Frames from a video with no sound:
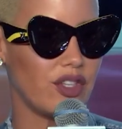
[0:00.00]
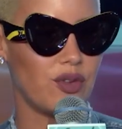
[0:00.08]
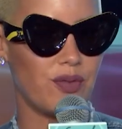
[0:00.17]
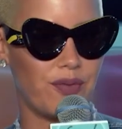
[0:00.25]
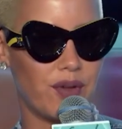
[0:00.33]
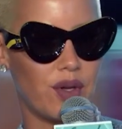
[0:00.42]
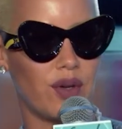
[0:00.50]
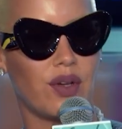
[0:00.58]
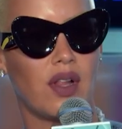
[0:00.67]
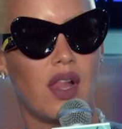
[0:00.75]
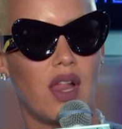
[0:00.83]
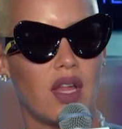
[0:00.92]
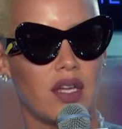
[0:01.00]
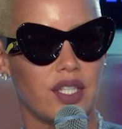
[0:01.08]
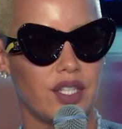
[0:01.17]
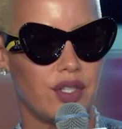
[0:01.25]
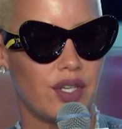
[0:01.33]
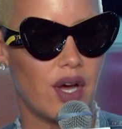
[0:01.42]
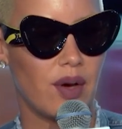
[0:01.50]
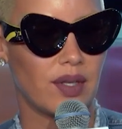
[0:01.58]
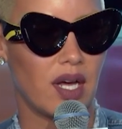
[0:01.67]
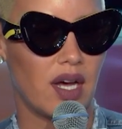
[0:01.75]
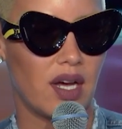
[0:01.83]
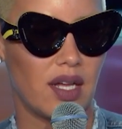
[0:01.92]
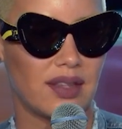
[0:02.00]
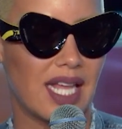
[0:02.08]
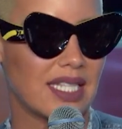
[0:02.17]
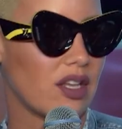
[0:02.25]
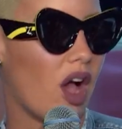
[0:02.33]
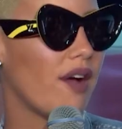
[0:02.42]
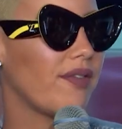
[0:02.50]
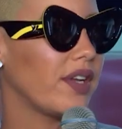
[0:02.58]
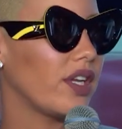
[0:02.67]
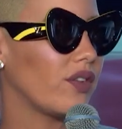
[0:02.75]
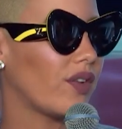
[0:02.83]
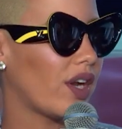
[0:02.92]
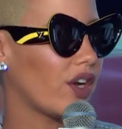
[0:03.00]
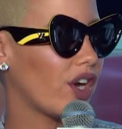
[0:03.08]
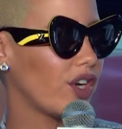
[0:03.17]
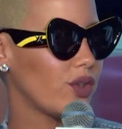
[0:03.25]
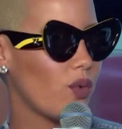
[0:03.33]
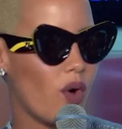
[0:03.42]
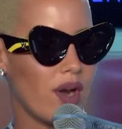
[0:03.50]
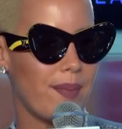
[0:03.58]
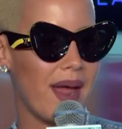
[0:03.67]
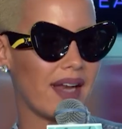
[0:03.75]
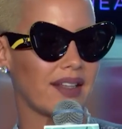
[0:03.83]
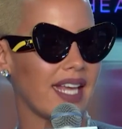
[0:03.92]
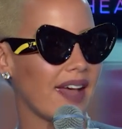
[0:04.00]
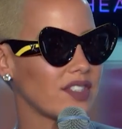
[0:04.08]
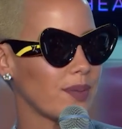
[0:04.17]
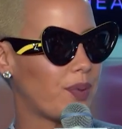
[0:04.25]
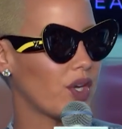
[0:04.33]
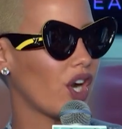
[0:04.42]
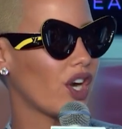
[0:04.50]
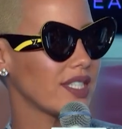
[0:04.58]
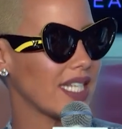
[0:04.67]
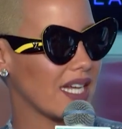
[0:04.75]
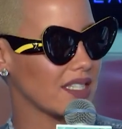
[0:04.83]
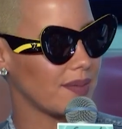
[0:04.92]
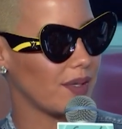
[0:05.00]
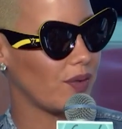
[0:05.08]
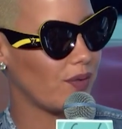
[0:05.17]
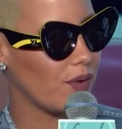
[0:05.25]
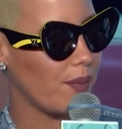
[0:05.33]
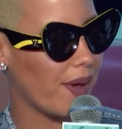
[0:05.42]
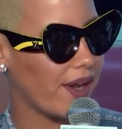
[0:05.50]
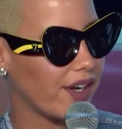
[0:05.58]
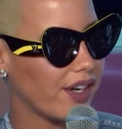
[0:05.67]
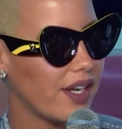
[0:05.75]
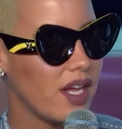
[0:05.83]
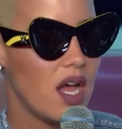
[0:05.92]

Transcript: and you feel, you know, uh, less confident around her, you automatically have to put her down to make you feel better,